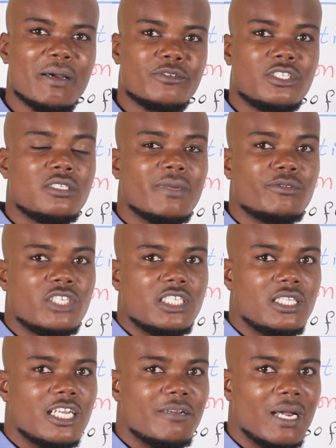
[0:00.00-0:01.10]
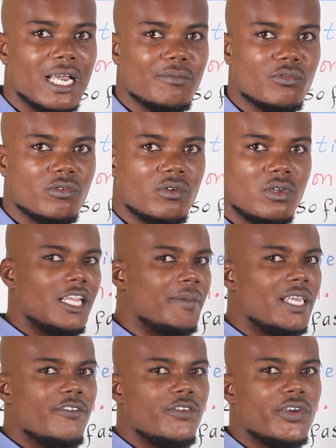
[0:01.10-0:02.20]
m'a cherché tel bagay pou. Let
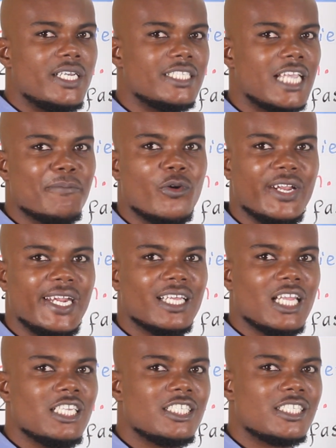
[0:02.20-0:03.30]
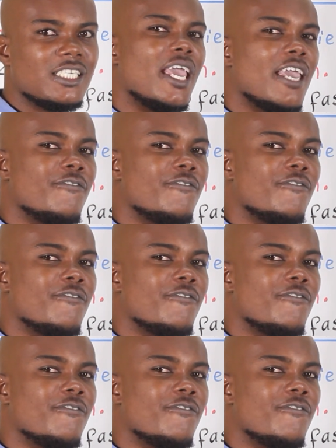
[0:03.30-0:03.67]
me give you an example in English.